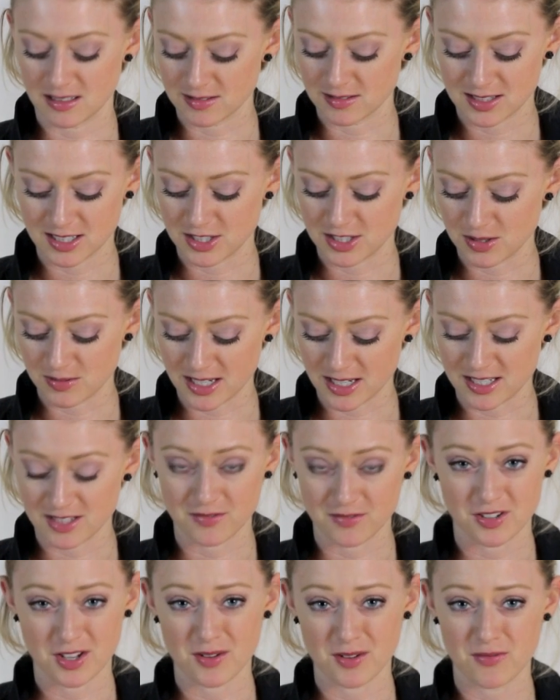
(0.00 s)
situation
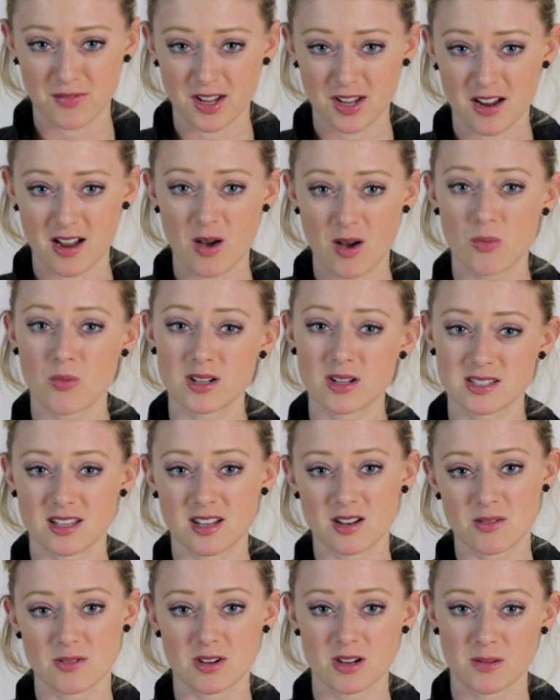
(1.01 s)
for you to figure out what's
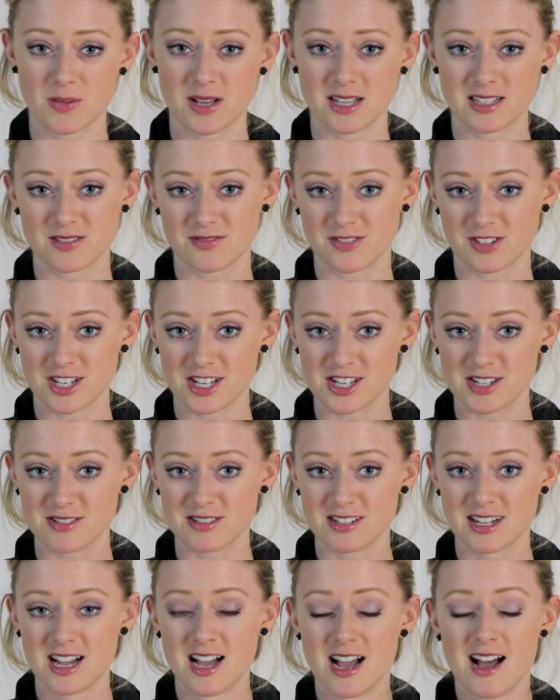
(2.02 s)
going to work best for you.
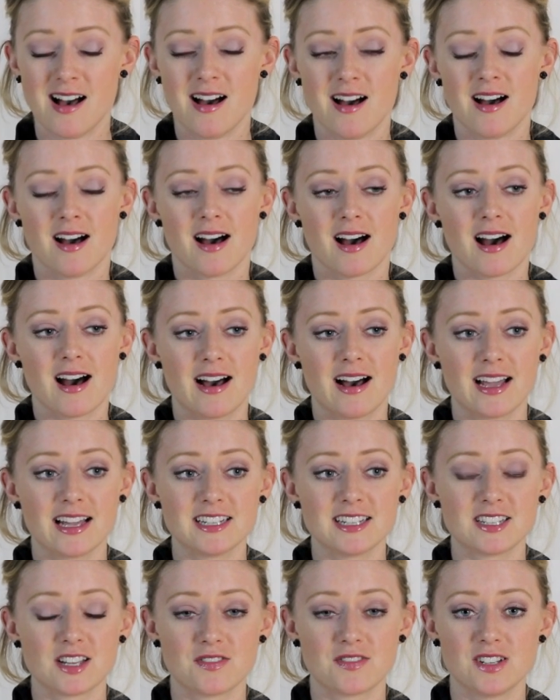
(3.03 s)

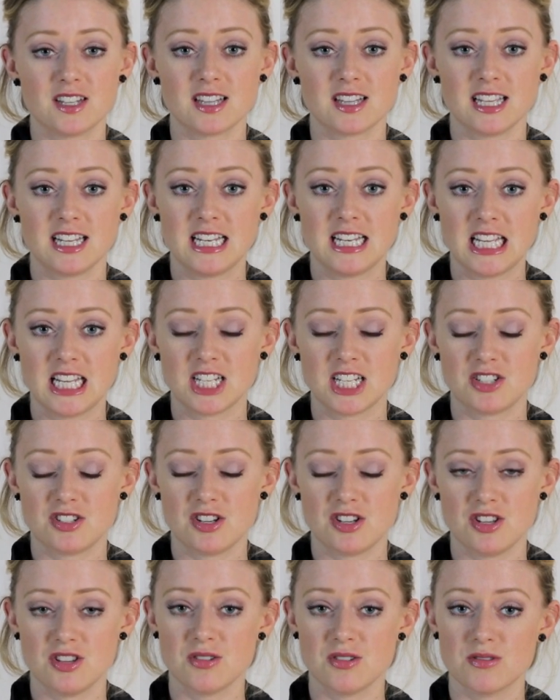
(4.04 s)
I definitely needed
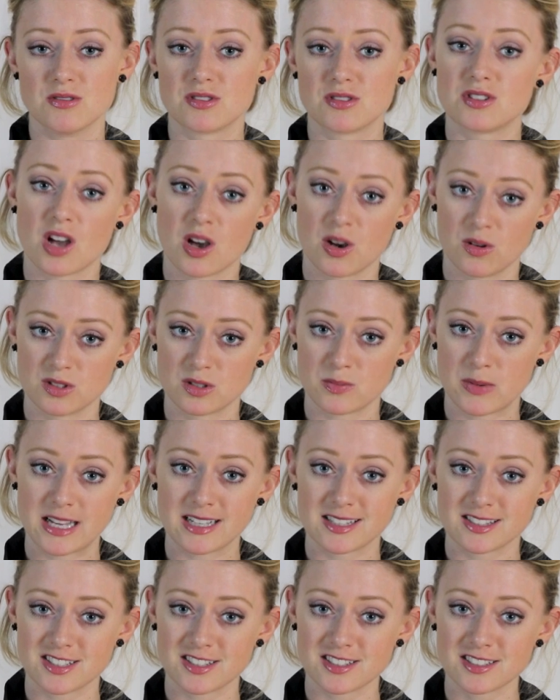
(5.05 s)
to use toe
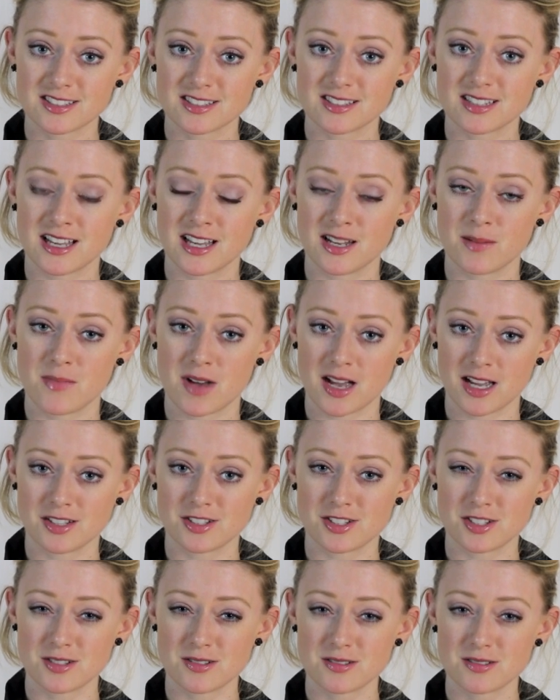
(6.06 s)
spacers in my
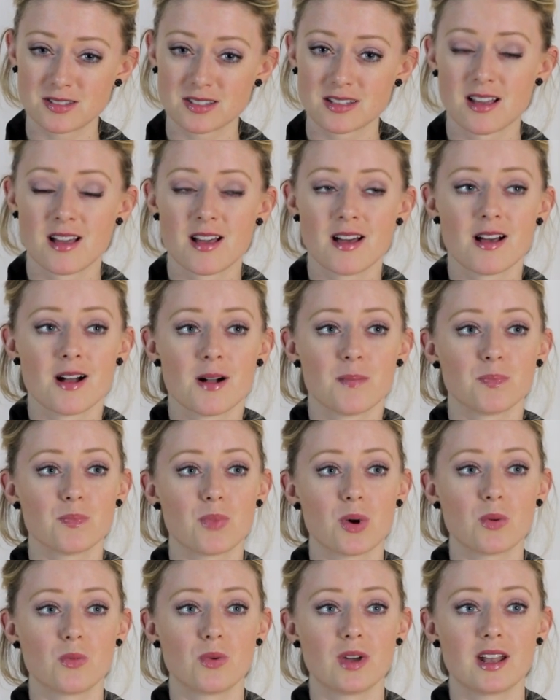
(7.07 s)
shoes,
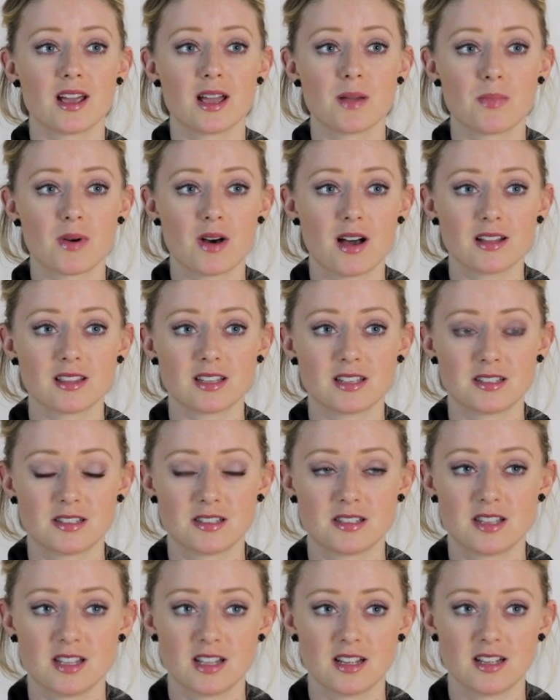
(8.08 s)
but when I bought
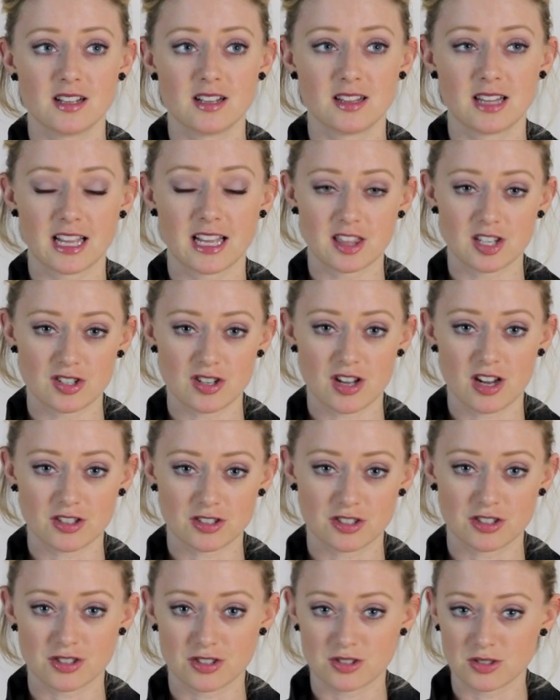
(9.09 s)
the
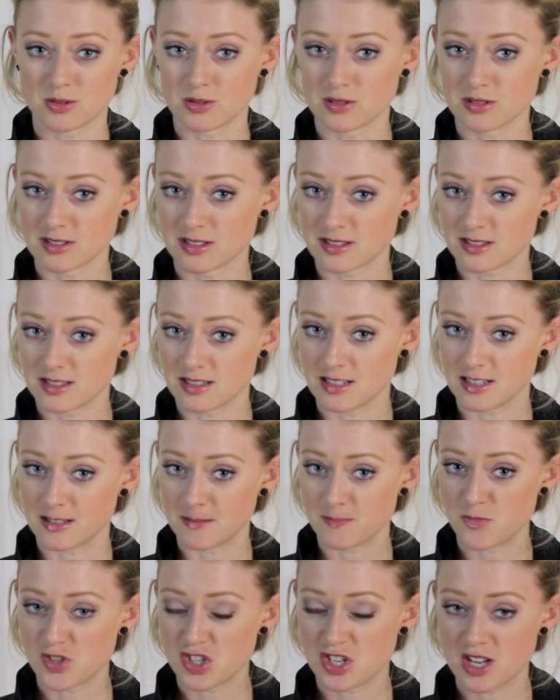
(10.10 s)
Dr. Scholl's,
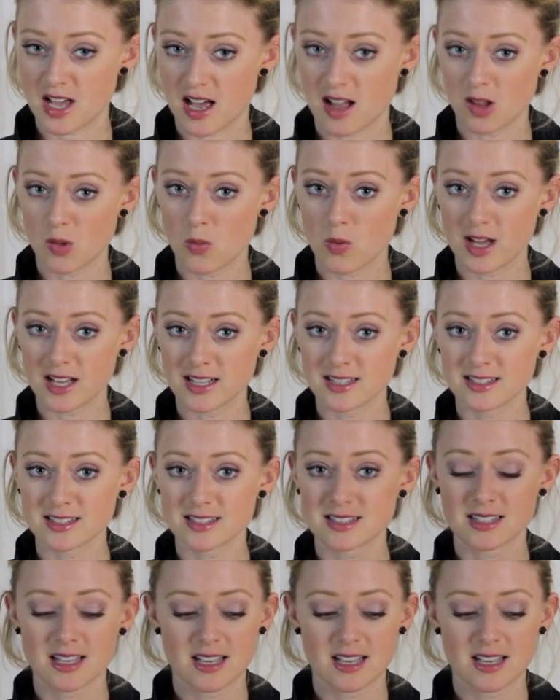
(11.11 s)
the gel ones,